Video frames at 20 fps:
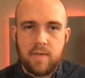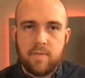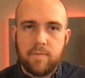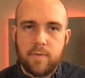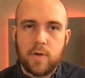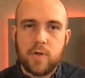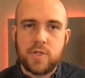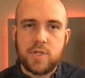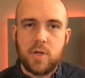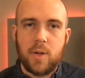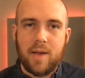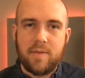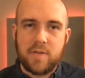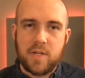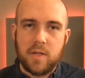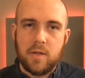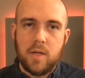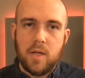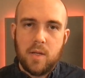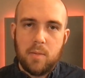First, you have
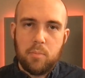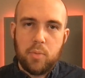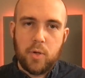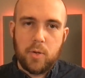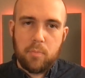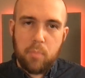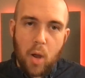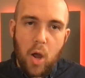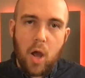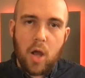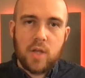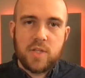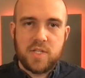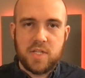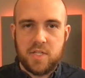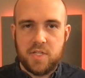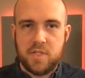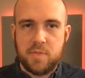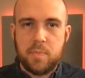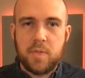to put
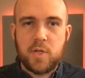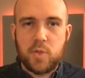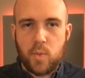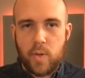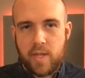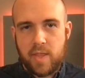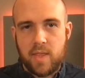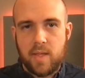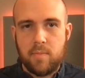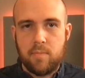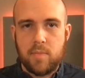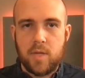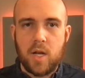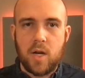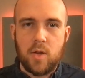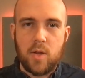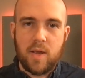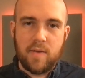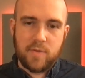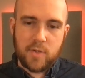pauses between them.
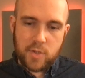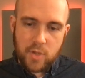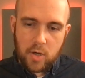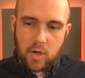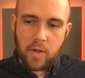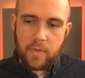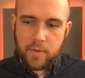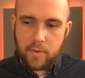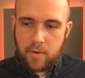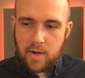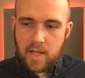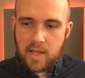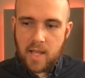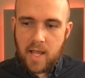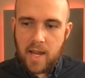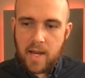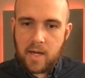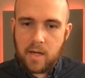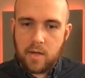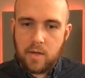You have to turn on the green
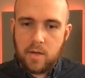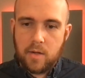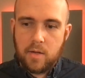light,